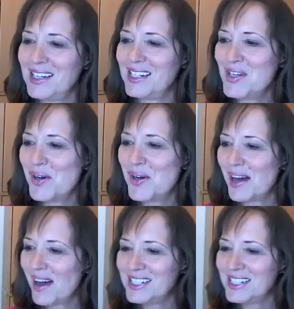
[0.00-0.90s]
no,
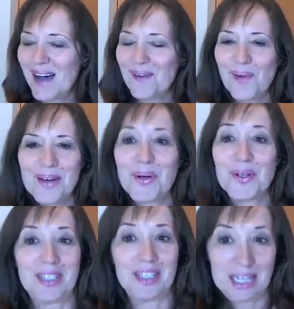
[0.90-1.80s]
not one
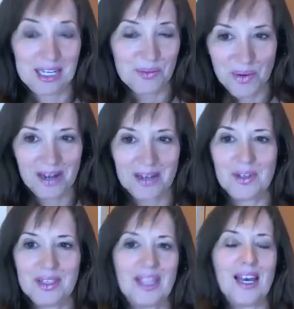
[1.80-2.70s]
person is wearing
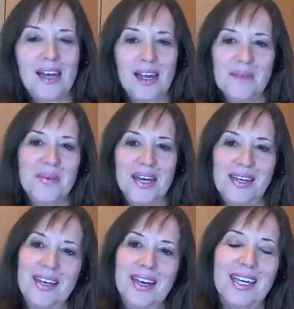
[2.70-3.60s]
what they got out of bed
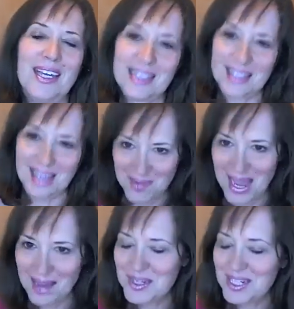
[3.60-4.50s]
in. I guess I'm
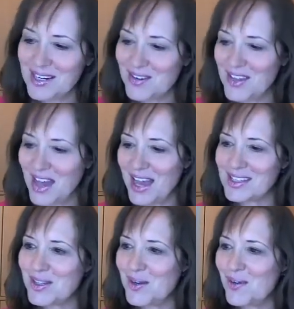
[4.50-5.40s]
happy to hear that.
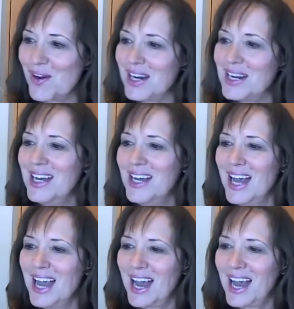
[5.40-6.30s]
So, all right.
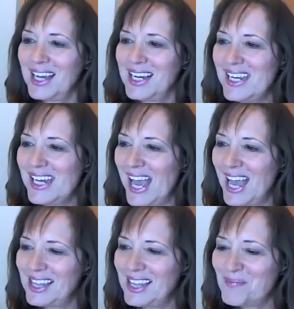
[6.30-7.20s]
I'm going to
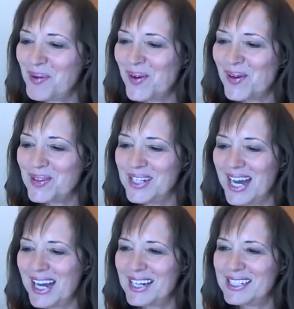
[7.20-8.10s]
end the poll
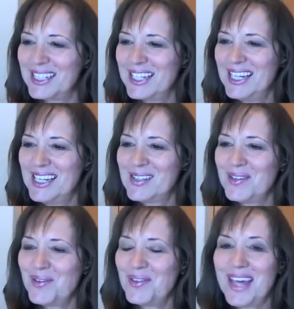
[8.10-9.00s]
now.
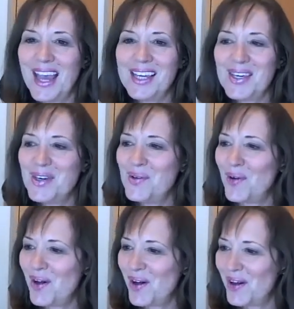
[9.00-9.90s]
So thank you
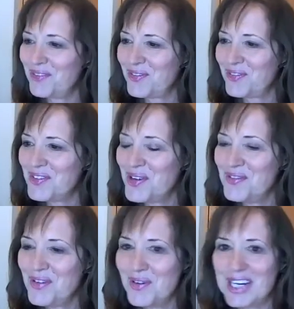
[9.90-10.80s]
all who
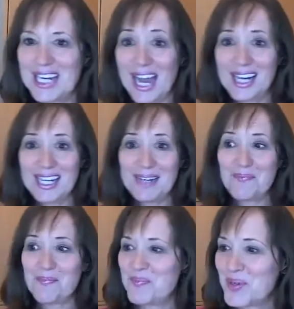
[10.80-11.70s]
voted.
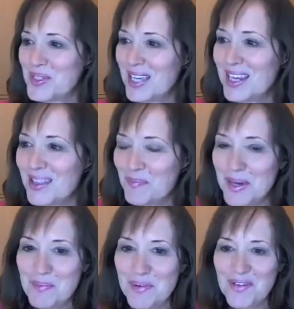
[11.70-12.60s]
of the
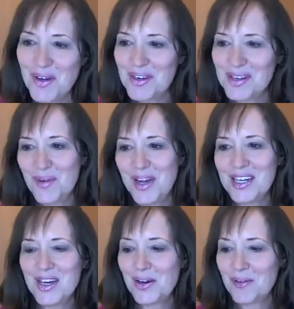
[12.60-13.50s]
people voted. Way to
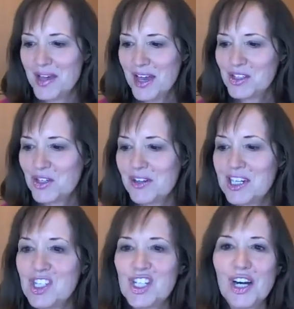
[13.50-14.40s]
go. So I'm going
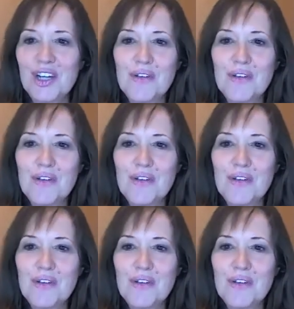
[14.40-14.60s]
to share the